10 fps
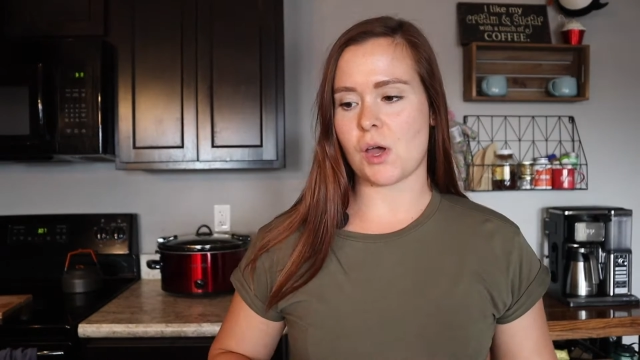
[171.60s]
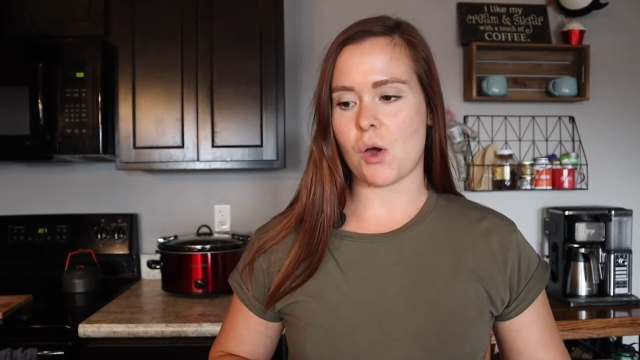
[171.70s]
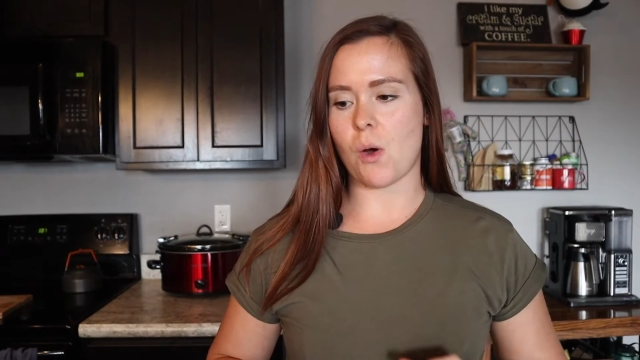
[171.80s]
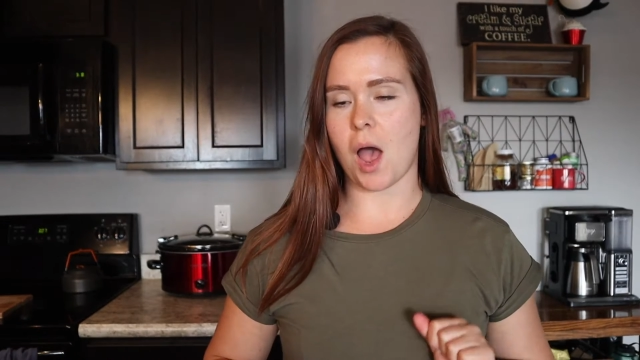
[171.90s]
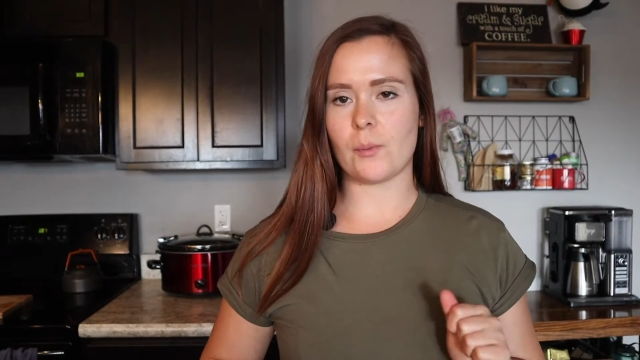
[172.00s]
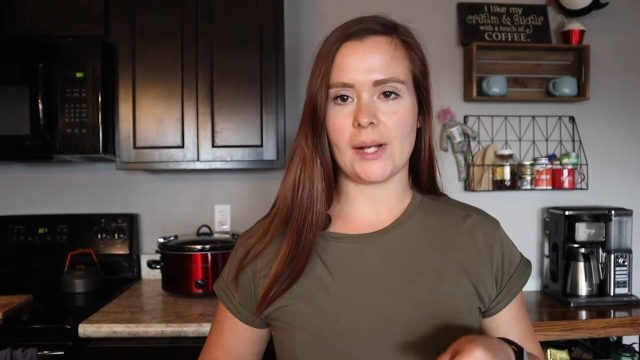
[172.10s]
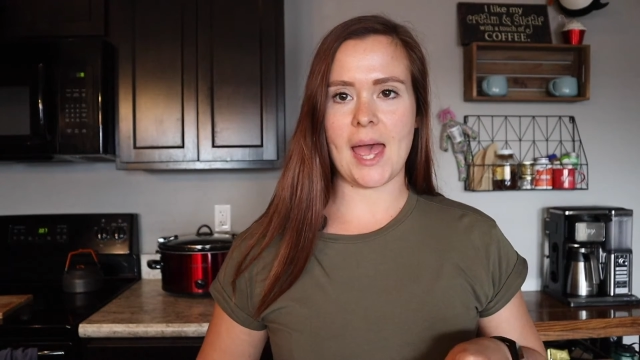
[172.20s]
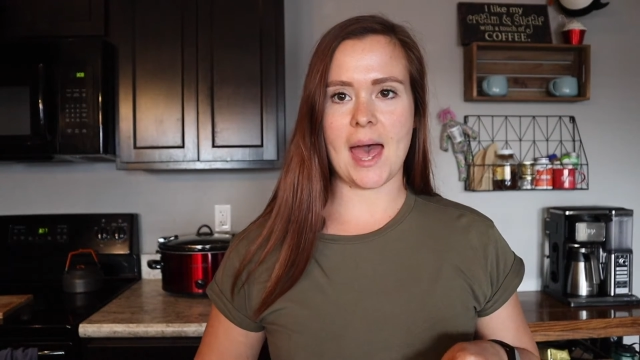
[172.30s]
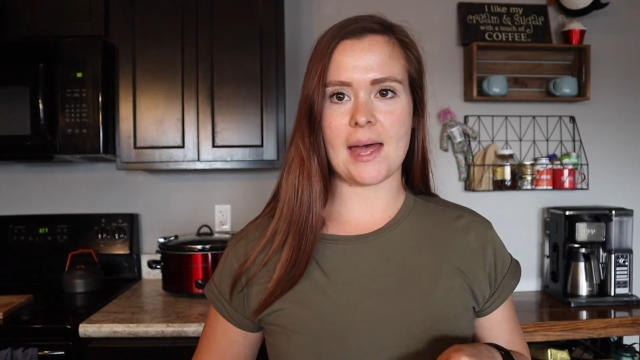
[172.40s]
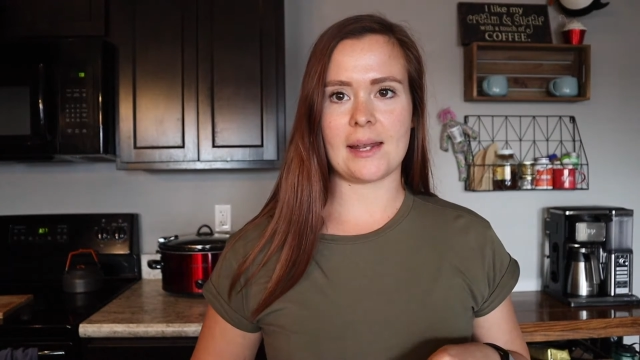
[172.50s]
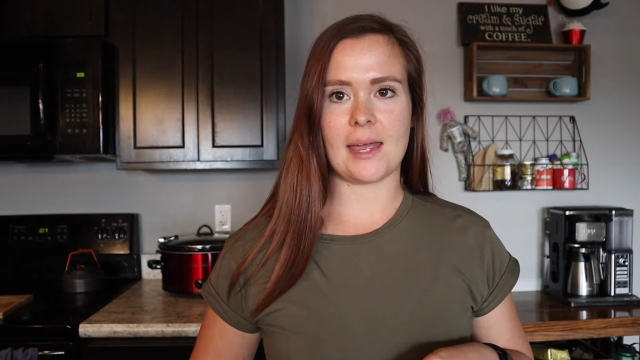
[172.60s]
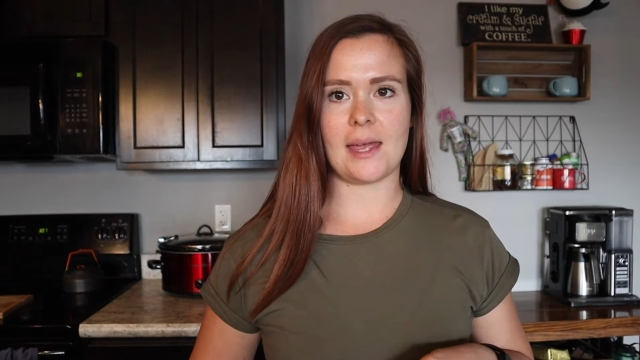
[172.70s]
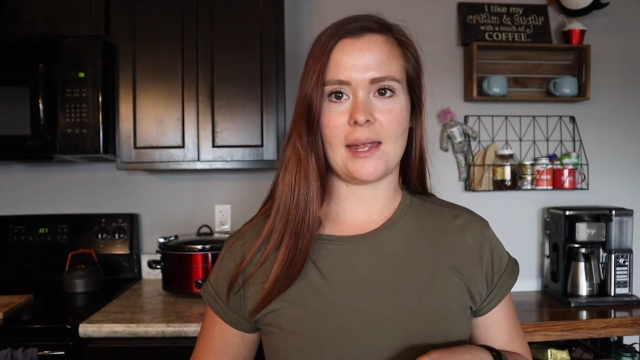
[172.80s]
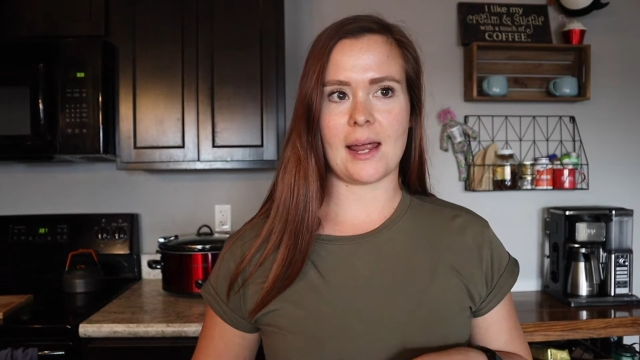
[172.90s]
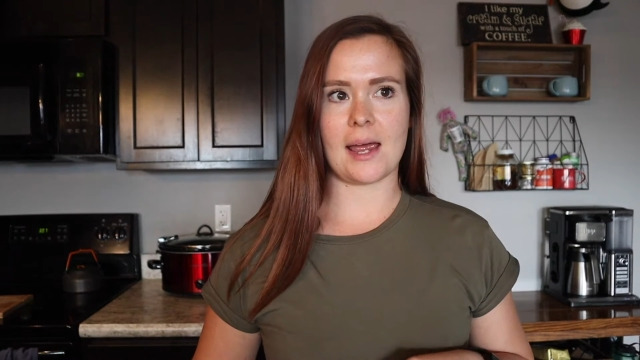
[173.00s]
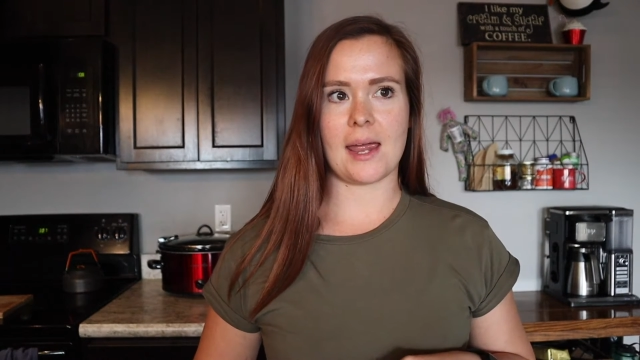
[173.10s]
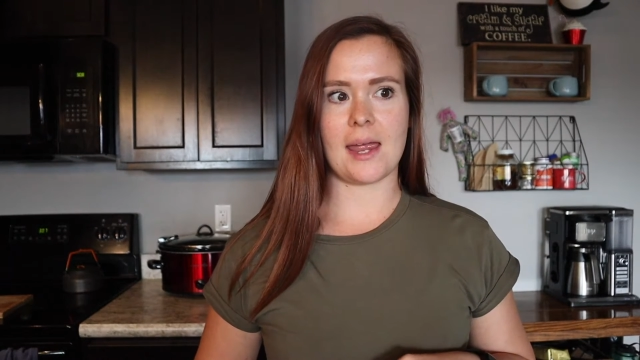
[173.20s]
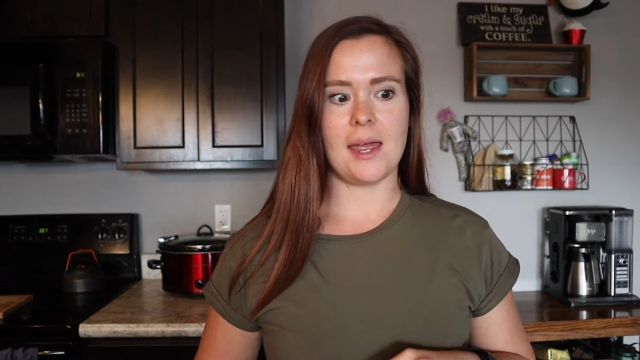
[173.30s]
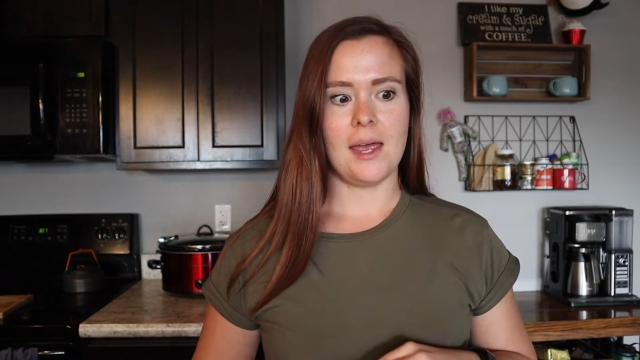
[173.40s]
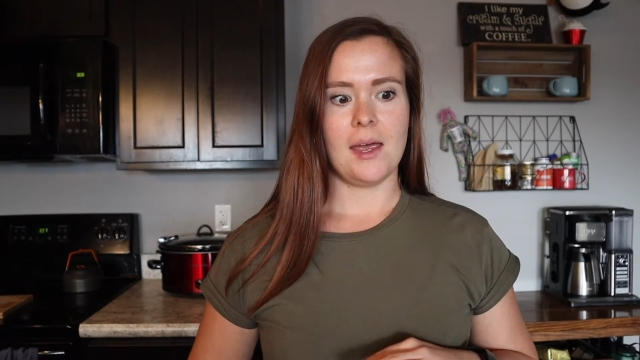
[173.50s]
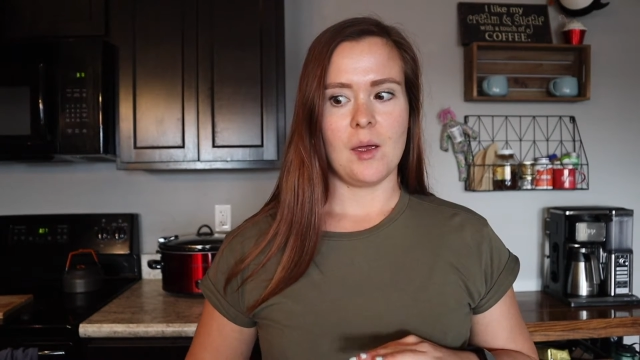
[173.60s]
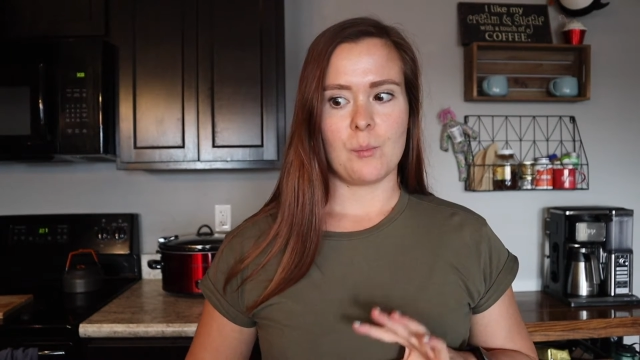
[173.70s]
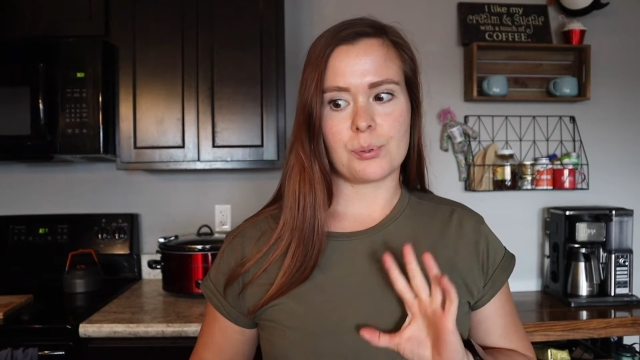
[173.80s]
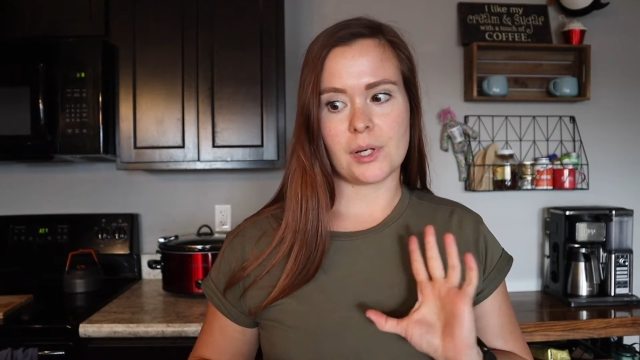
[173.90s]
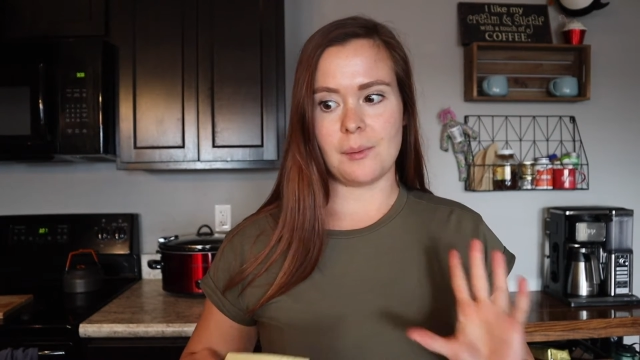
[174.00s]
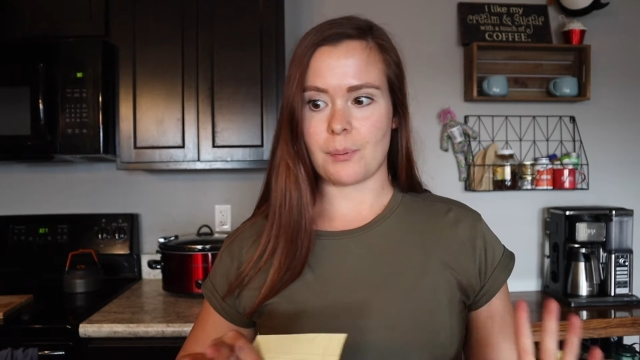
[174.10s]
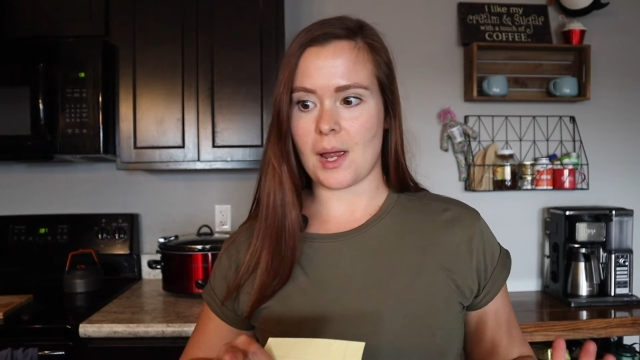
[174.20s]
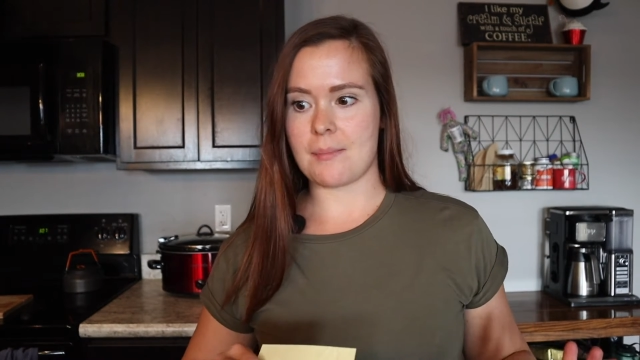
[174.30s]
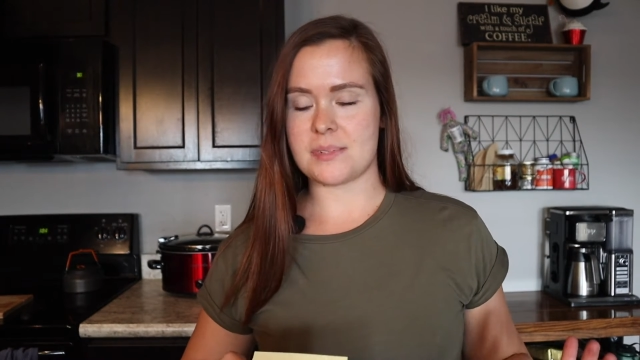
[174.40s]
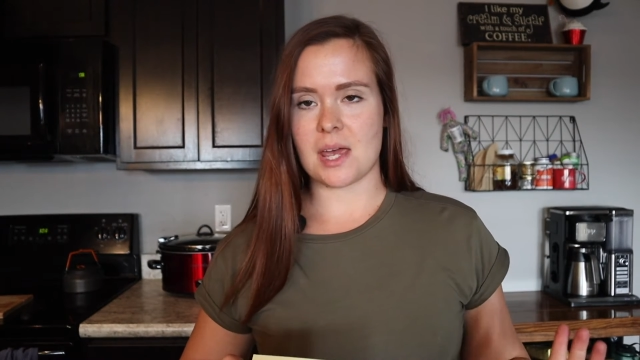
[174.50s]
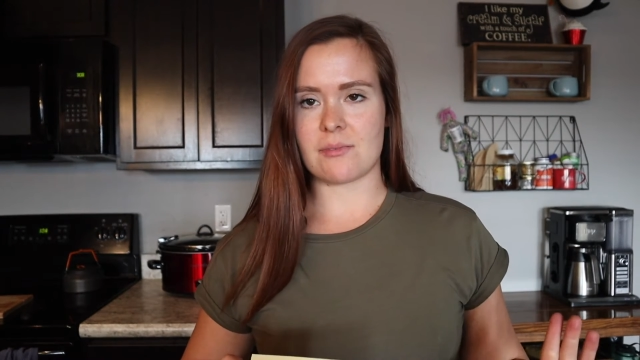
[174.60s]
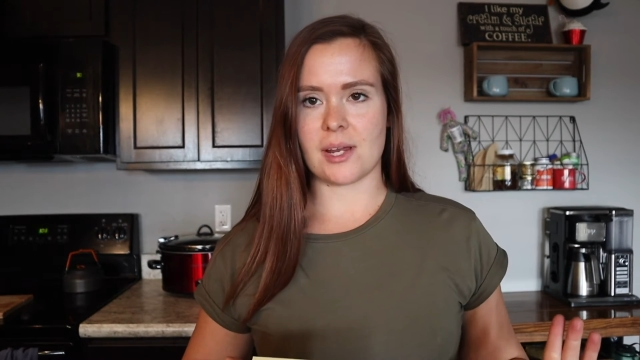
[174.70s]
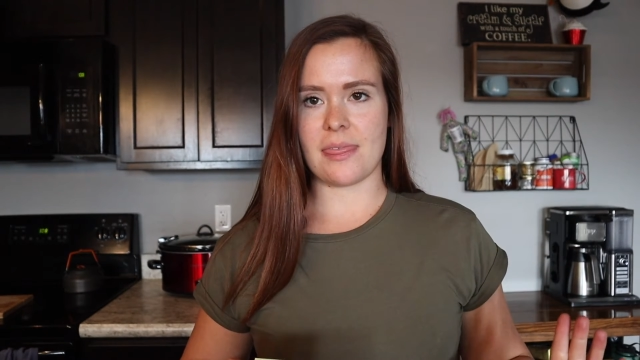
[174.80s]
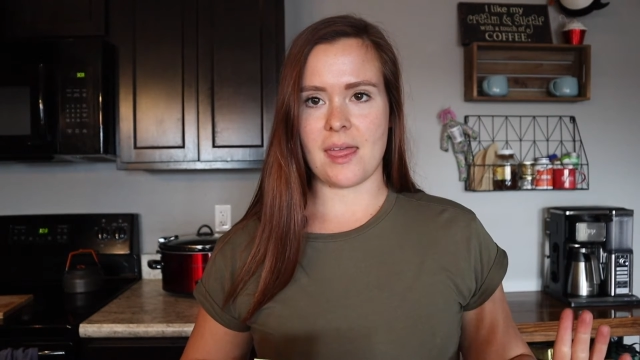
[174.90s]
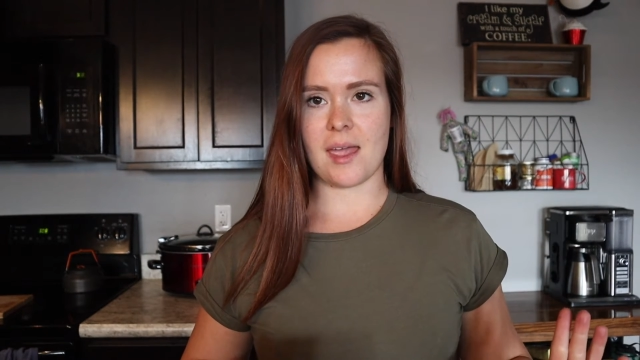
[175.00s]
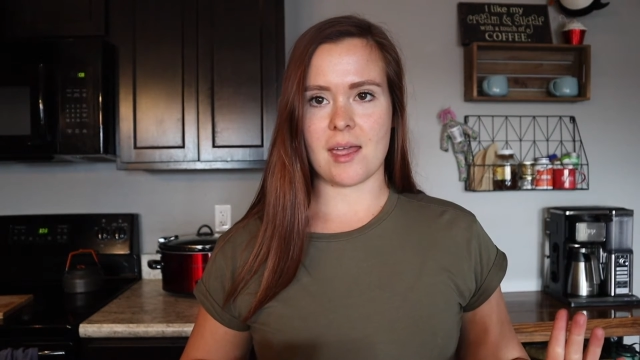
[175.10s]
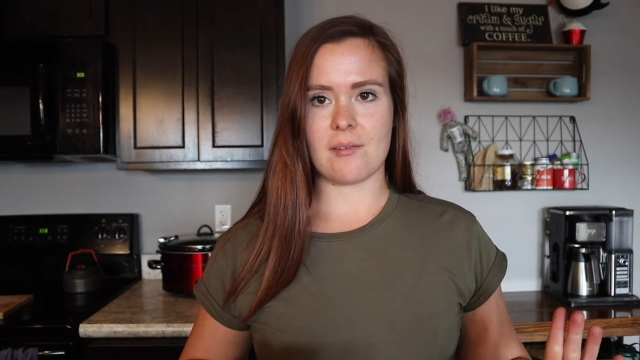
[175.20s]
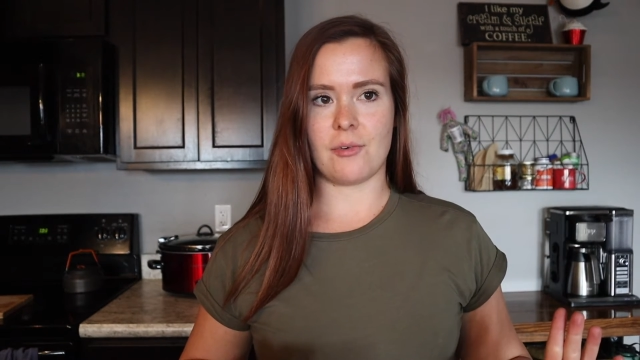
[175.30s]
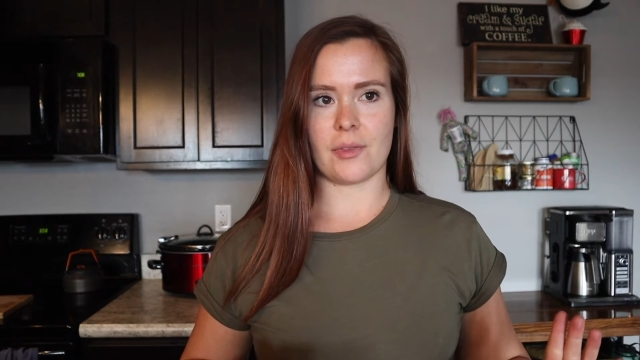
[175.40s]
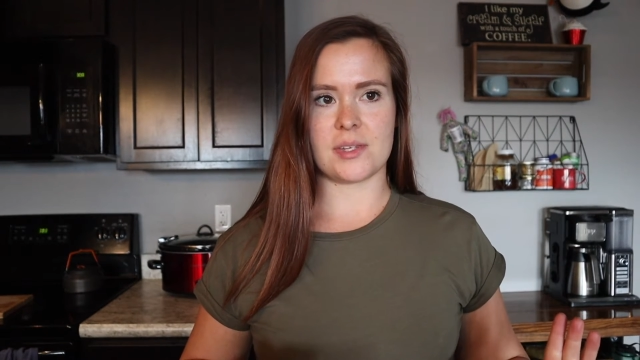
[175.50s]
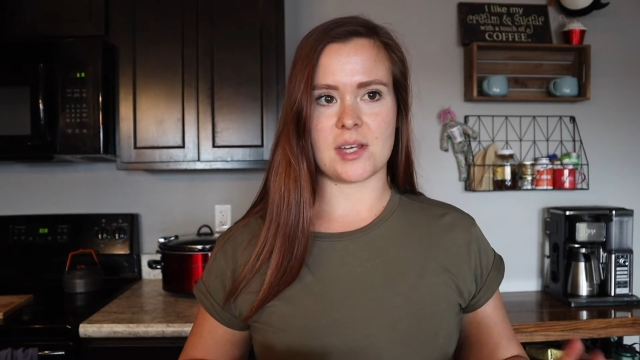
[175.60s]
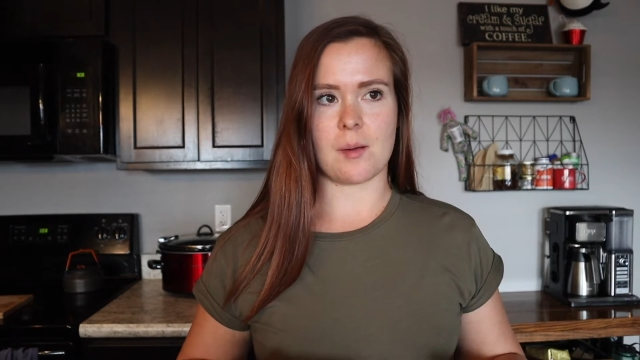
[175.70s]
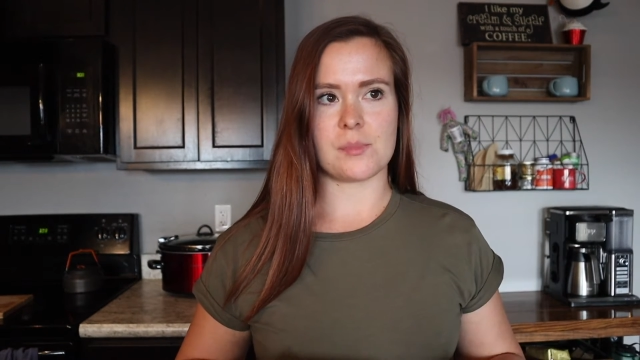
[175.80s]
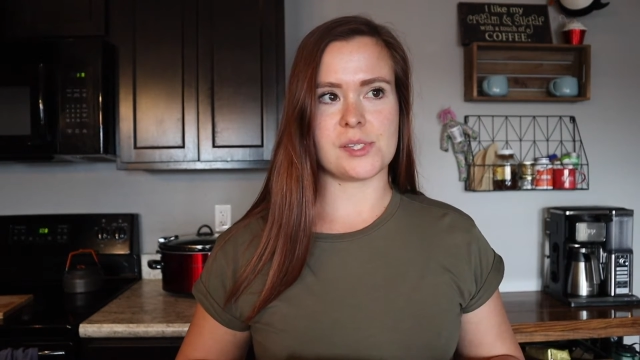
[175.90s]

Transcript: I went ahead and I pre-prepped everything for the dump.